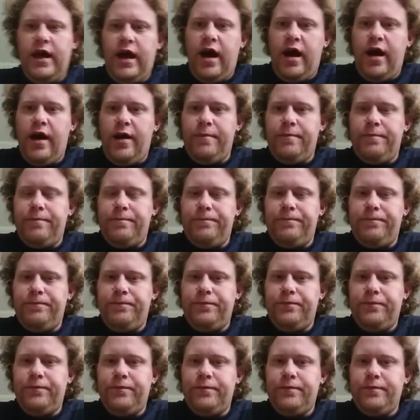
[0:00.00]
Um,
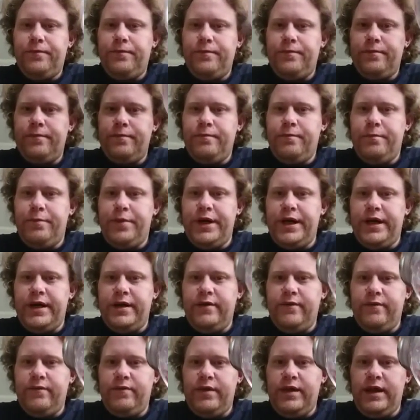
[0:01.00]

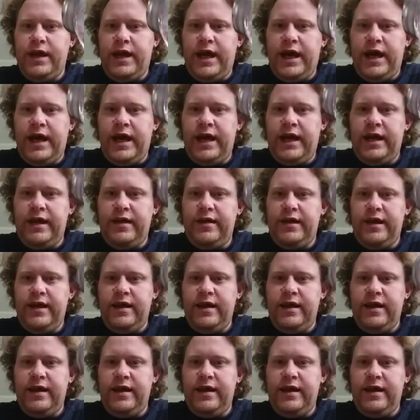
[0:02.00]
but yeah,